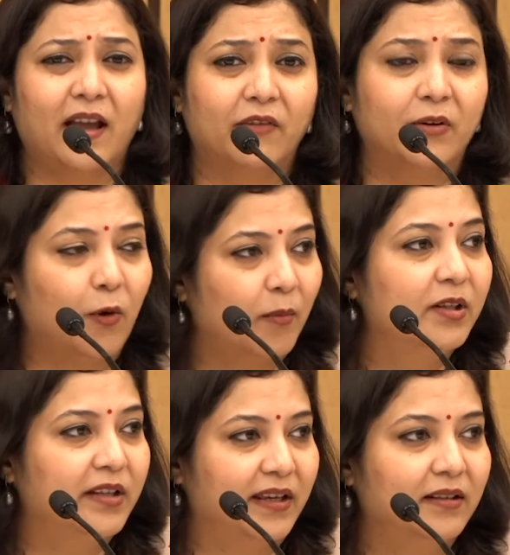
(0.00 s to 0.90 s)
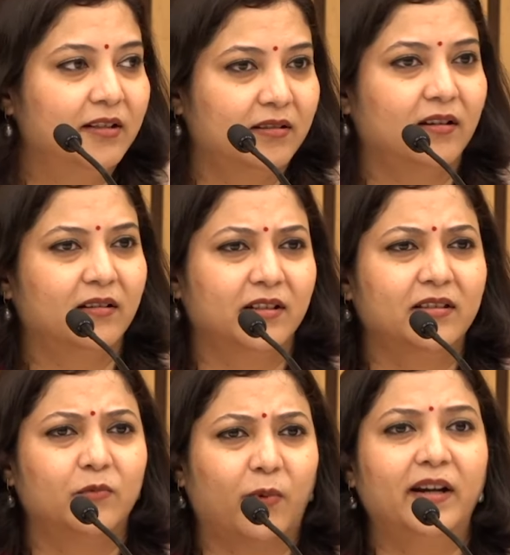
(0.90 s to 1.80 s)
have a normal day,
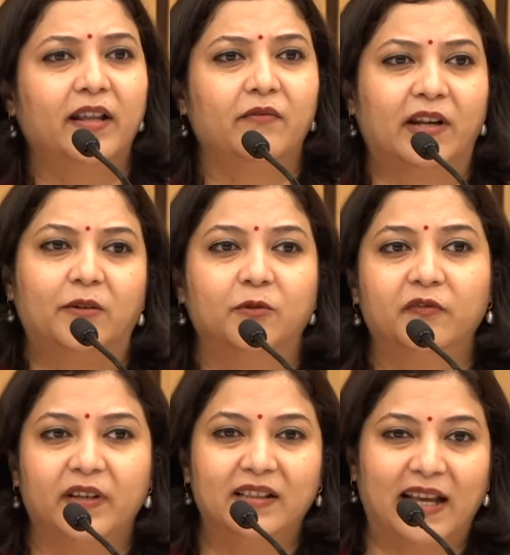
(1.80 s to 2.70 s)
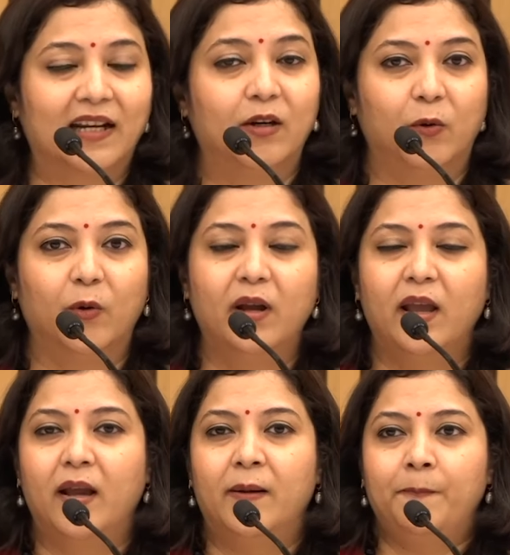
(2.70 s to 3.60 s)
just one day when I don't feel that low.
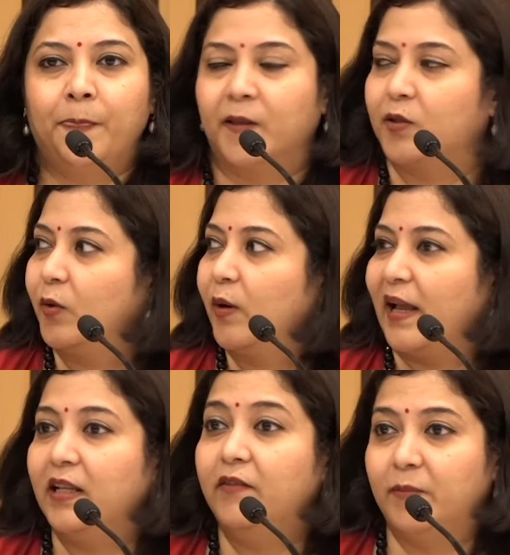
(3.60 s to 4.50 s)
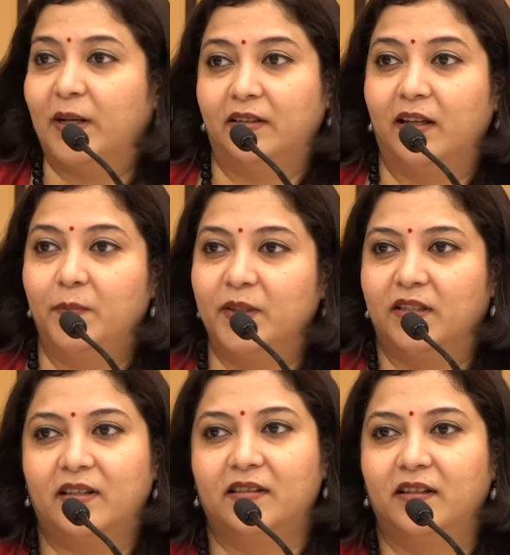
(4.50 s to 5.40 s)
So, and even my therapist
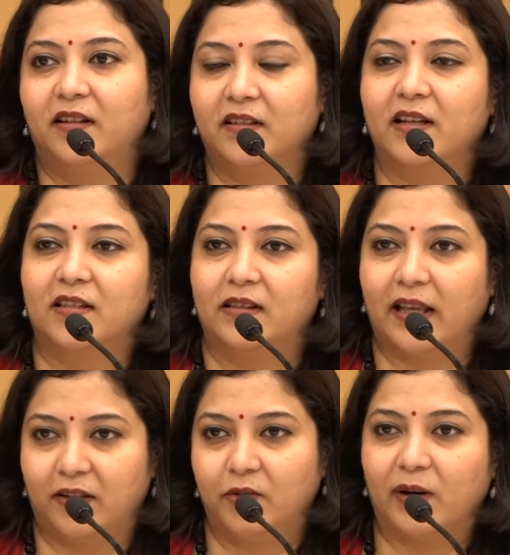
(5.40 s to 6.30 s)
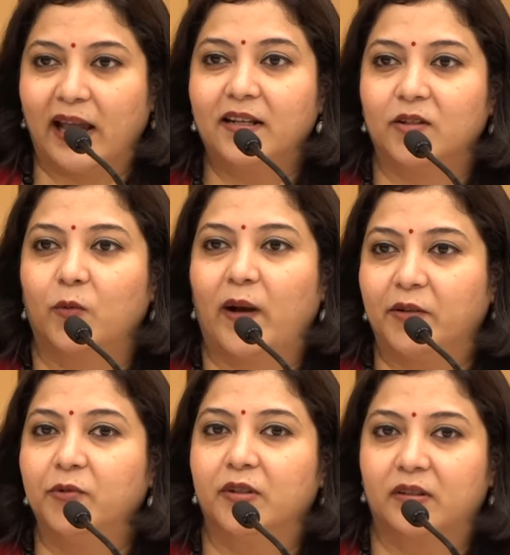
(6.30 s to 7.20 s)
suggested that, yes, like you write, so why
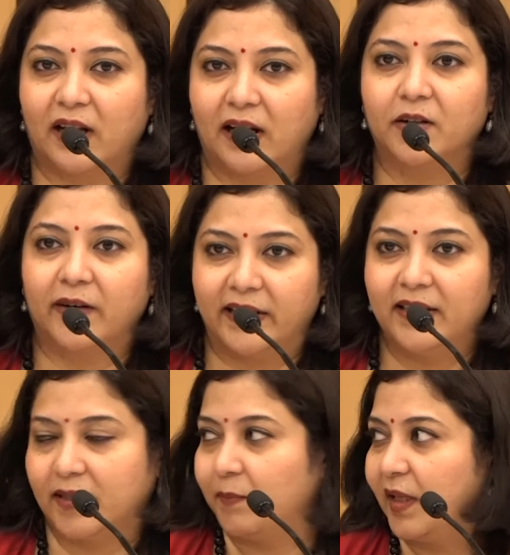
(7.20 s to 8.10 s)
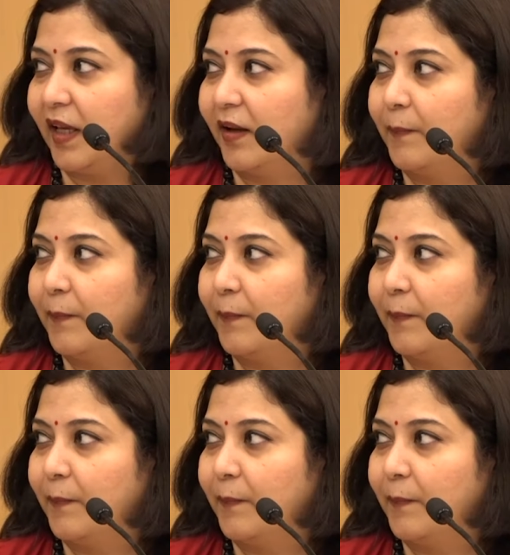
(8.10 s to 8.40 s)
don't you start writing something?